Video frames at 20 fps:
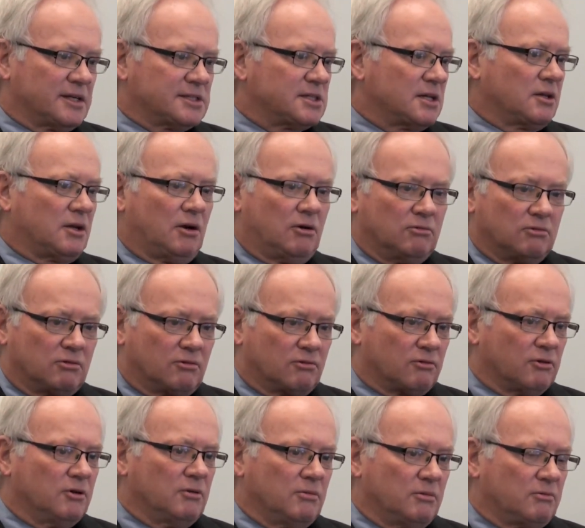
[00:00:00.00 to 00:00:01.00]
There's a whole
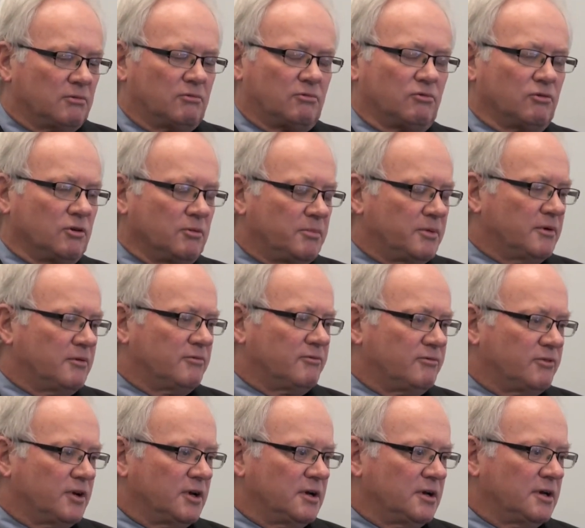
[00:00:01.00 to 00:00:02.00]
group
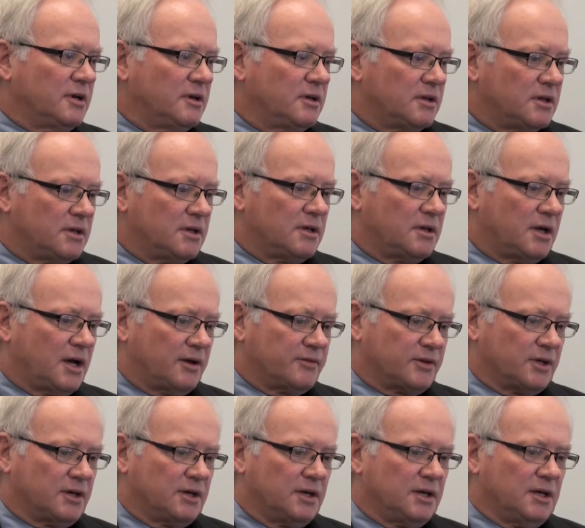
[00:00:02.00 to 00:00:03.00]
of
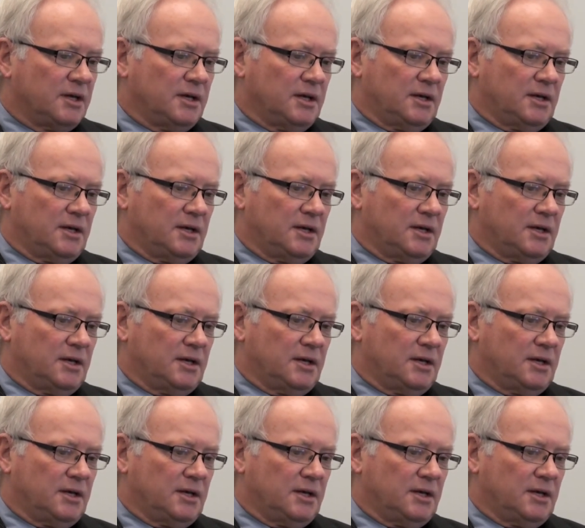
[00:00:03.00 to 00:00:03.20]
other